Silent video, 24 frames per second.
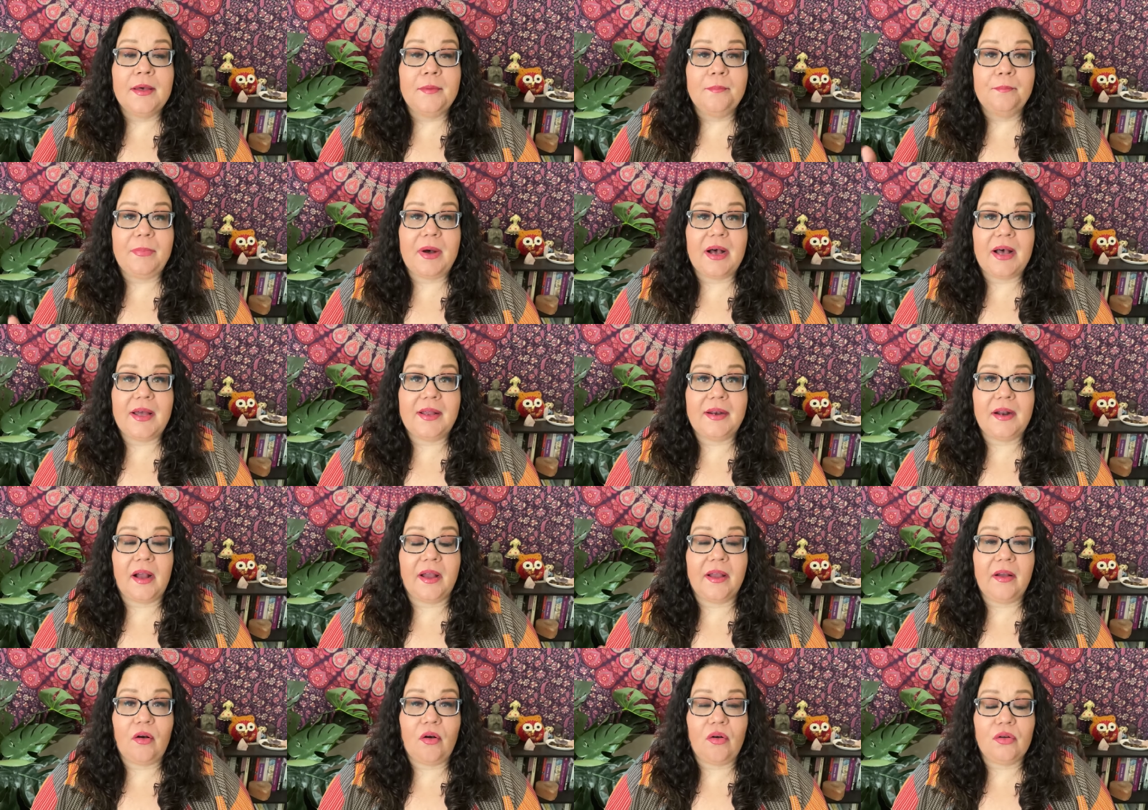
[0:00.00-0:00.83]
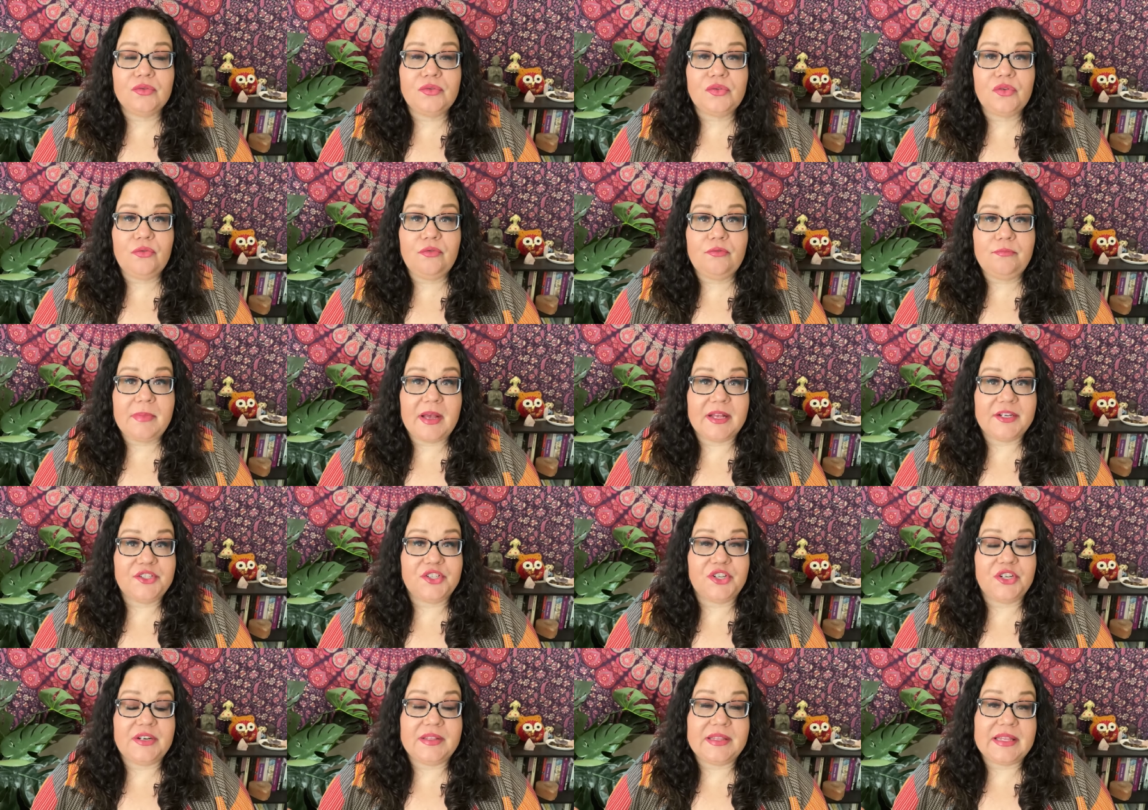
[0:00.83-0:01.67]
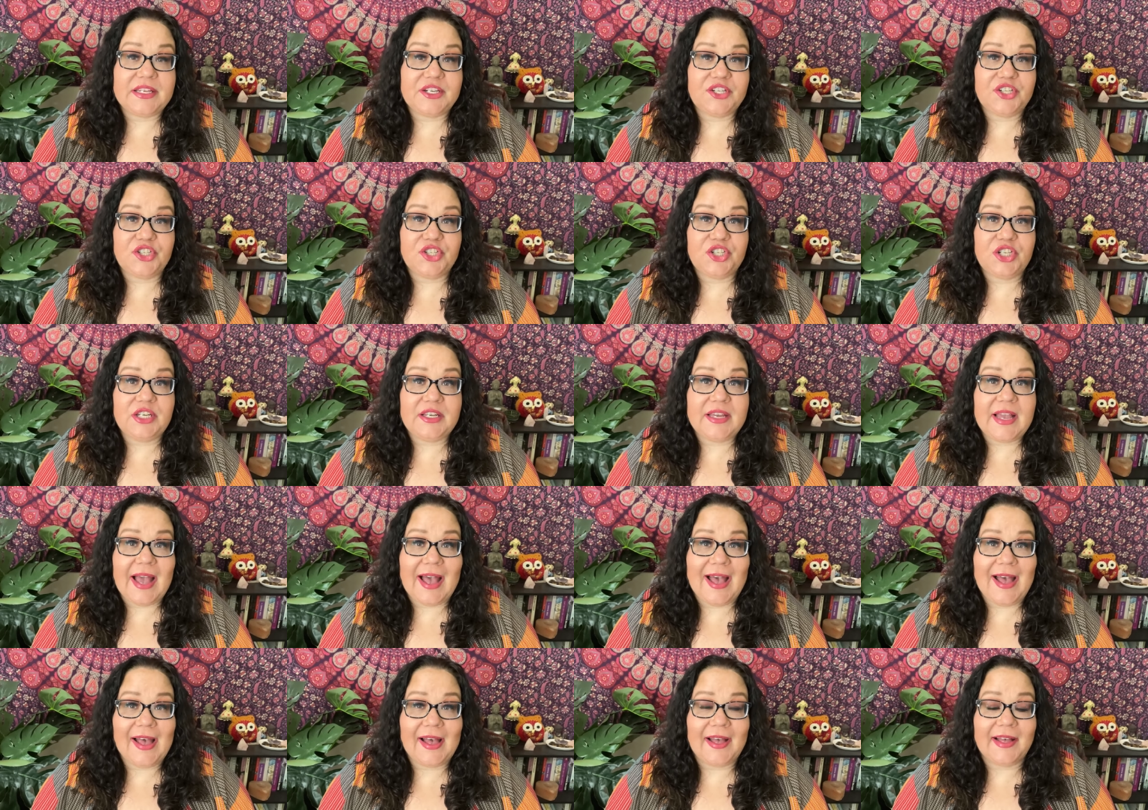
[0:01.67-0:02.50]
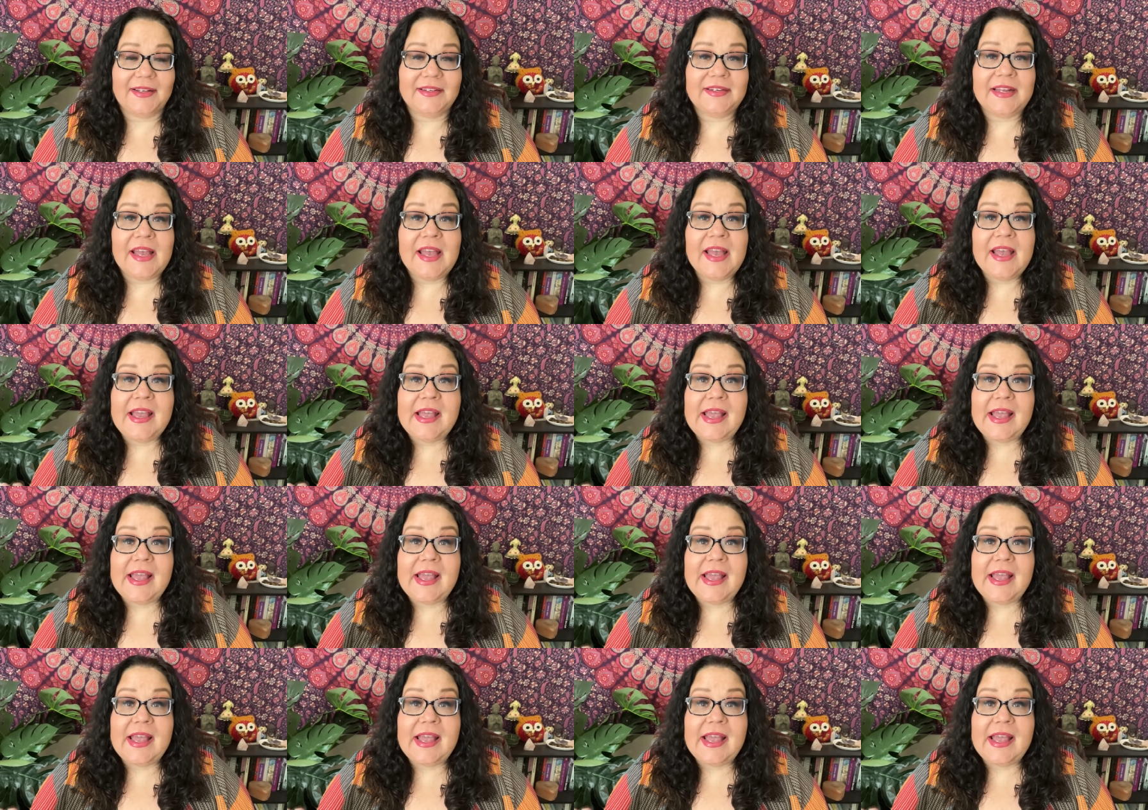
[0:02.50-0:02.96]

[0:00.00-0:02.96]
But I also mentioned that she had